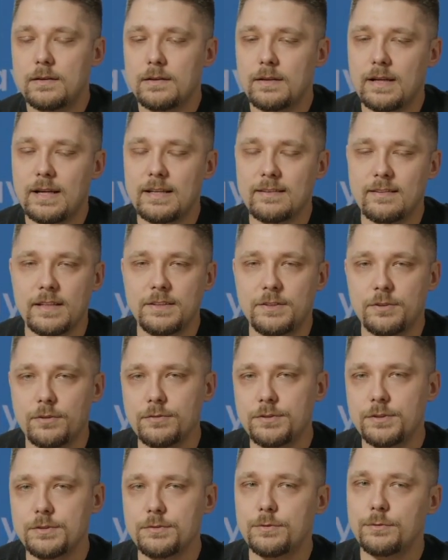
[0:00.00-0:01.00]
As I
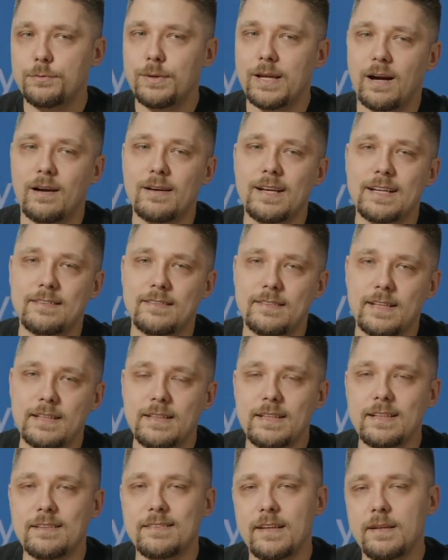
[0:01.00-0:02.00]
told you, we are
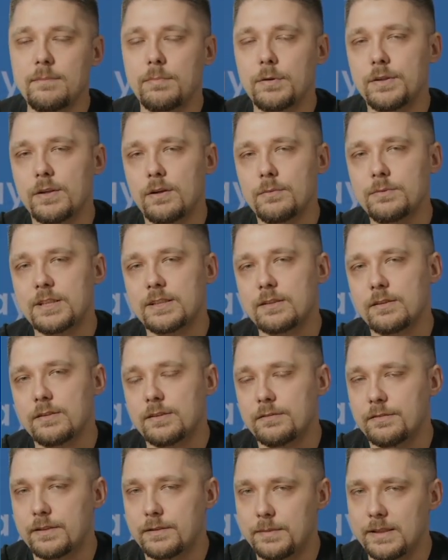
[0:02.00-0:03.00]
extending SailPoint object on
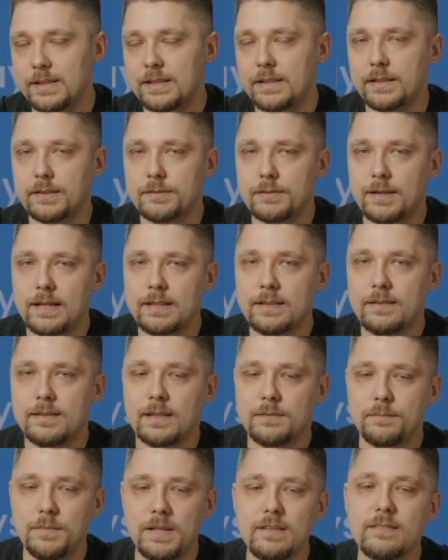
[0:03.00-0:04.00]
the very beginning, right?
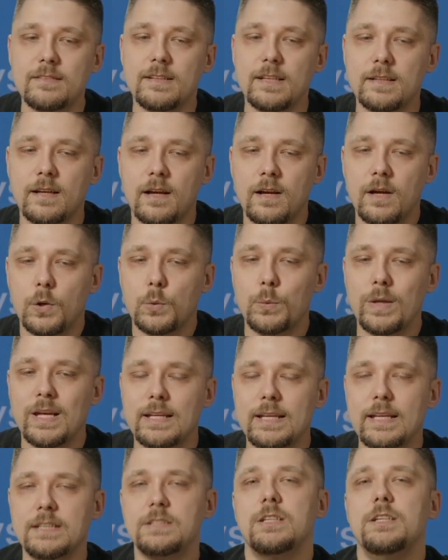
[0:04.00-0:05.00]
That means that we
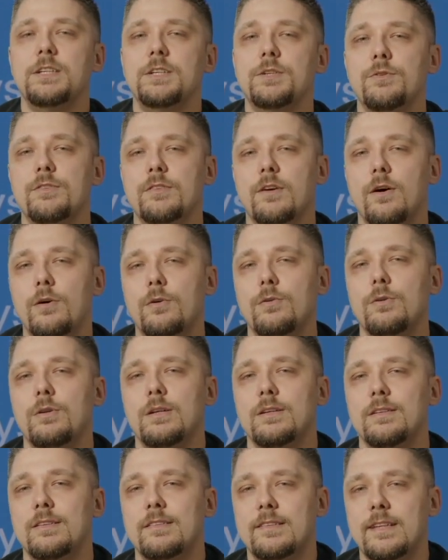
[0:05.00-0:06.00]
can actually use all
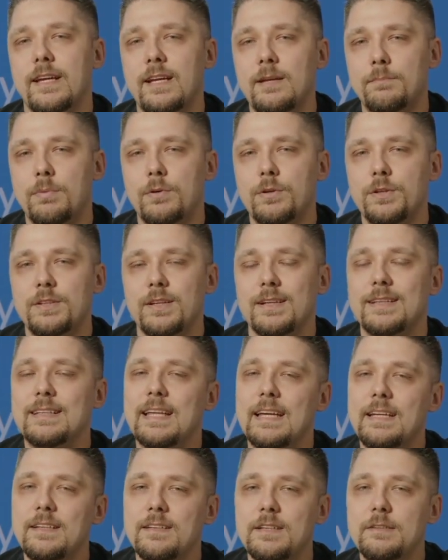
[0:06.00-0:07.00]
SailPoint
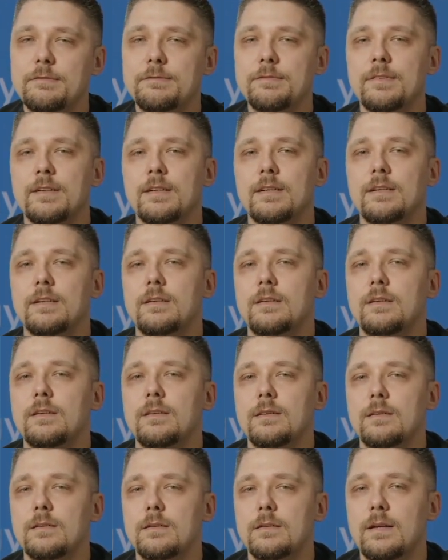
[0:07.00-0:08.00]
native
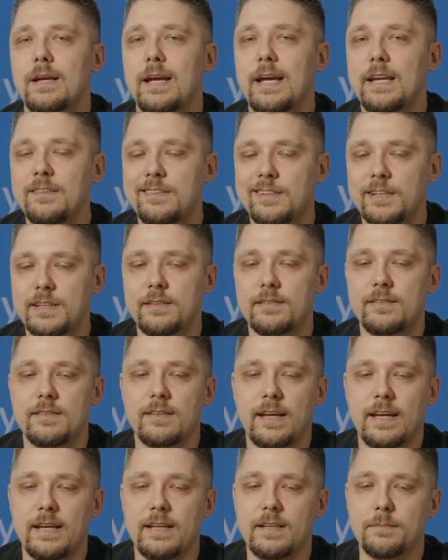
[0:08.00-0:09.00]
engines
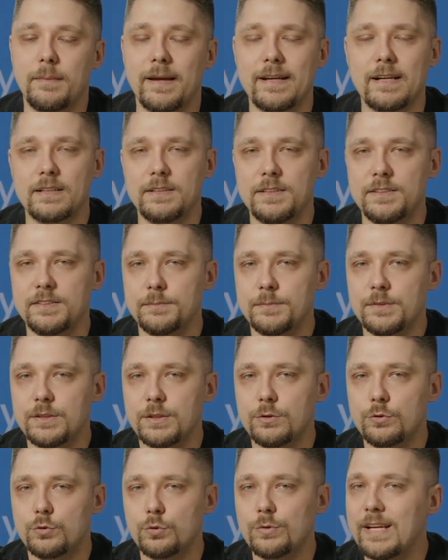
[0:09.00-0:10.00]
and mechanisms
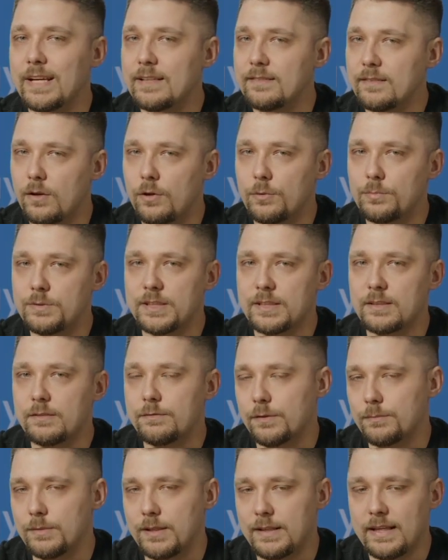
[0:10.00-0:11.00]
to get object
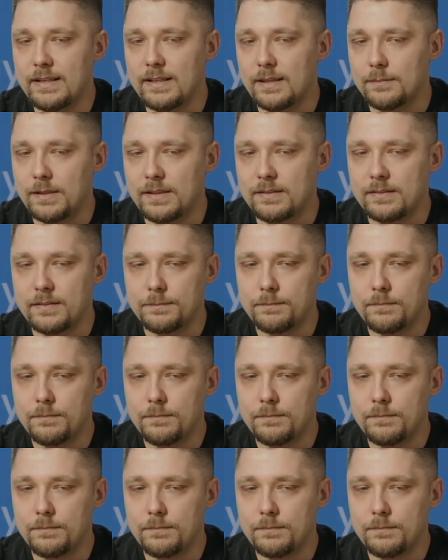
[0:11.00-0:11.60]
from the database.